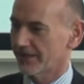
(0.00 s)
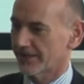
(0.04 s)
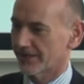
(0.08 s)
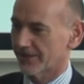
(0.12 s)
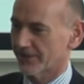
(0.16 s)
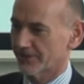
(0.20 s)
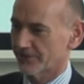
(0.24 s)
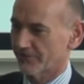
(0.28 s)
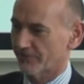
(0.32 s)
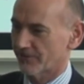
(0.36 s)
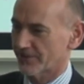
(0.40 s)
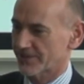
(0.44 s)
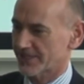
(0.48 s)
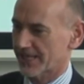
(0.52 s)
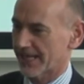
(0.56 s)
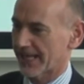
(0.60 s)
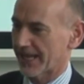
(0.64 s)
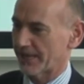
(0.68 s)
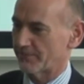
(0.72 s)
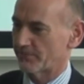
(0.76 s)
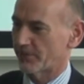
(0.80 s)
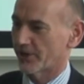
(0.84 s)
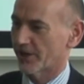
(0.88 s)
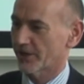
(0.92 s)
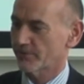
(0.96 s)
or
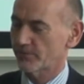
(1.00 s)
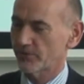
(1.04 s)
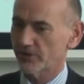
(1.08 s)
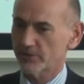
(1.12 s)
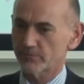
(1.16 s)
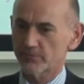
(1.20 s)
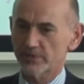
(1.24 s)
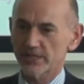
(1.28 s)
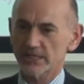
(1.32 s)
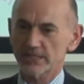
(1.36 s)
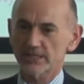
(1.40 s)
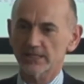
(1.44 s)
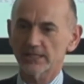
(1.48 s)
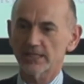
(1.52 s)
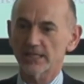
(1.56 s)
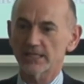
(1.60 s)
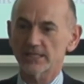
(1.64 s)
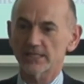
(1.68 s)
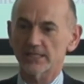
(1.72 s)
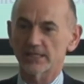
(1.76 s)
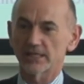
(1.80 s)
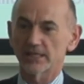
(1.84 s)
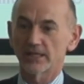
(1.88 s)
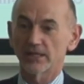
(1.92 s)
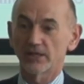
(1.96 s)
slide PowerPoint
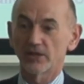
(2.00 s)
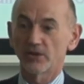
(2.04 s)
presentation.